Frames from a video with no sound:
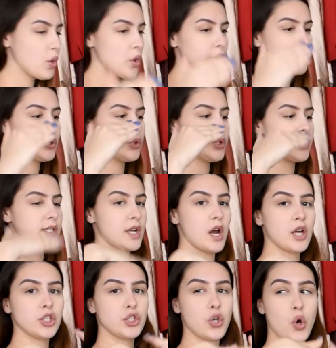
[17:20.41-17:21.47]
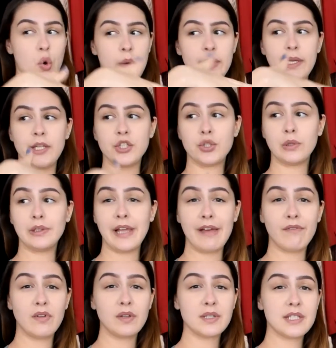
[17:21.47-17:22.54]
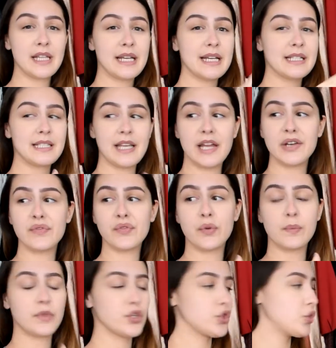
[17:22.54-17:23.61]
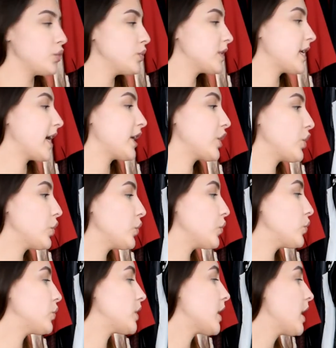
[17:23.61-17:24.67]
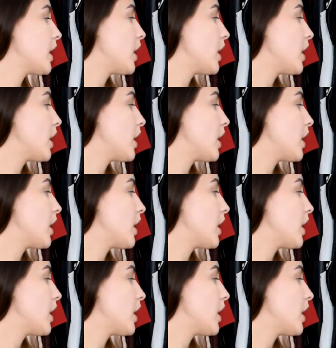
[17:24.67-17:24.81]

going to start going into levels, like I said, from the shoes that I use